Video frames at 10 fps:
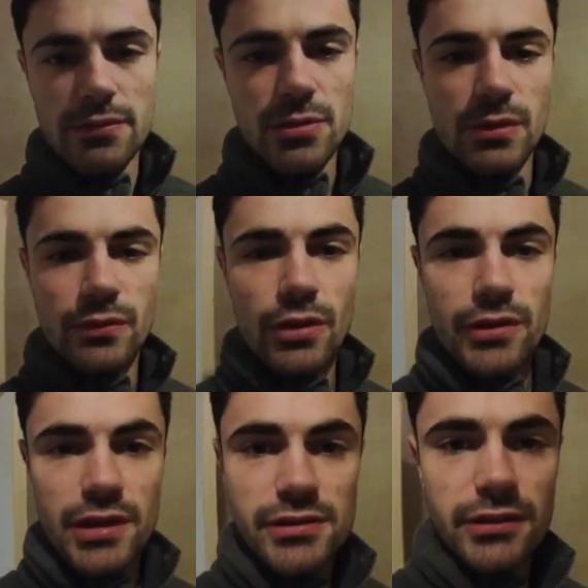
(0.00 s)
so we've
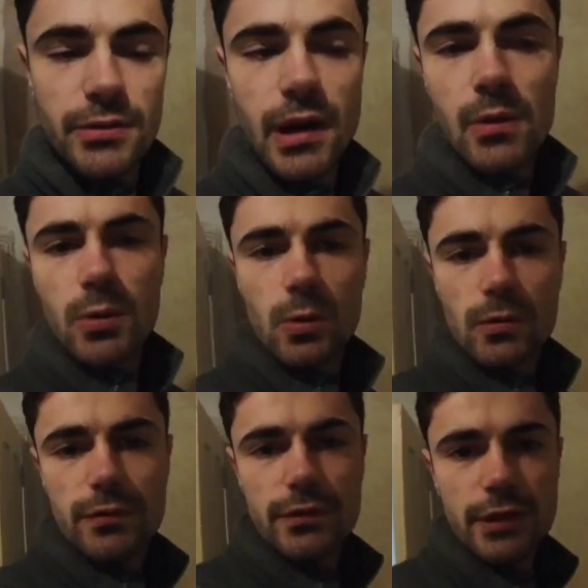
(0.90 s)
got this little
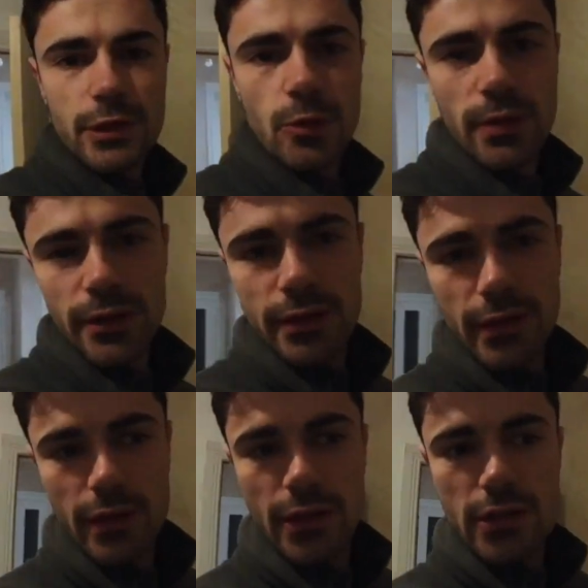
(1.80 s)
alcove to deal with
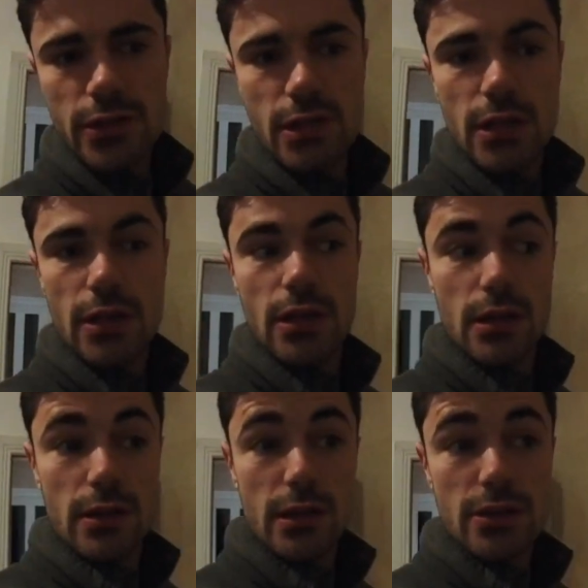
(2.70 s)
this
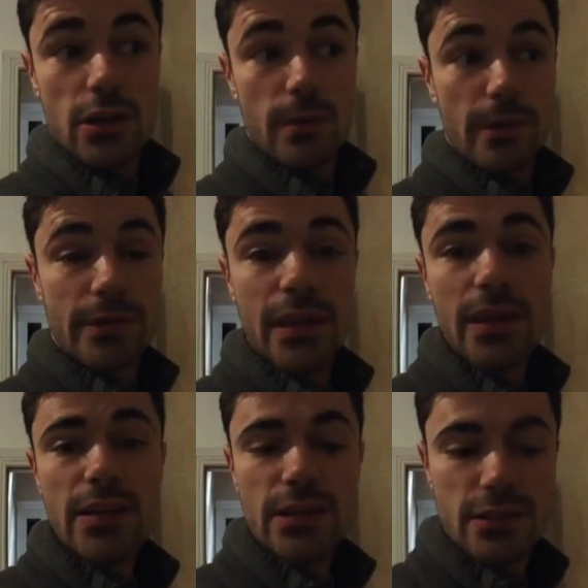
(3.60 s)
next couple of
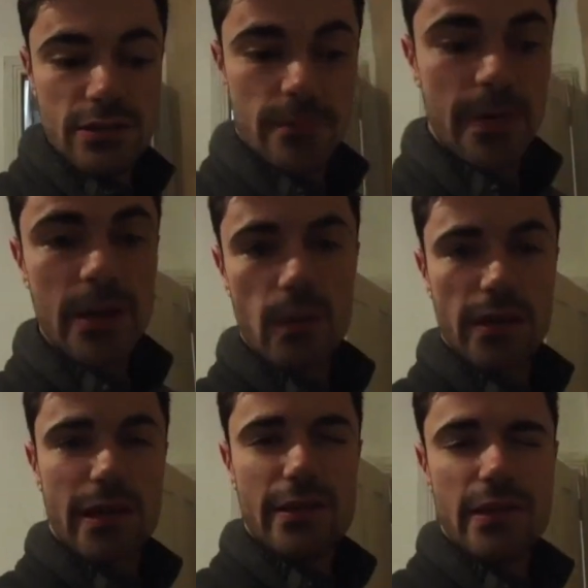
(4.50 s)
days. There's some pipe
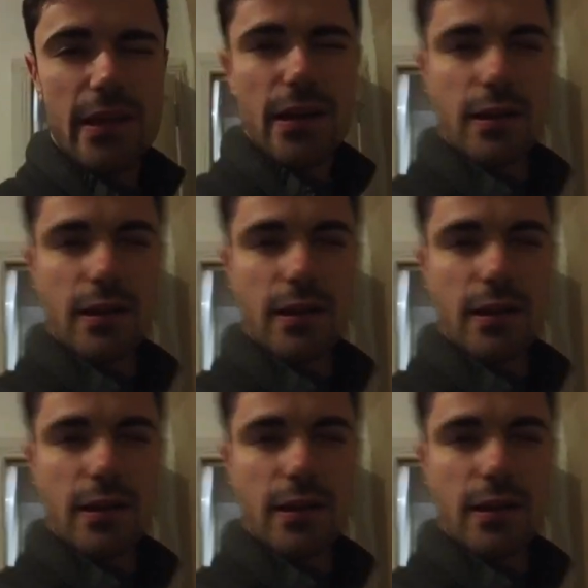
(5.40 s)
work in there.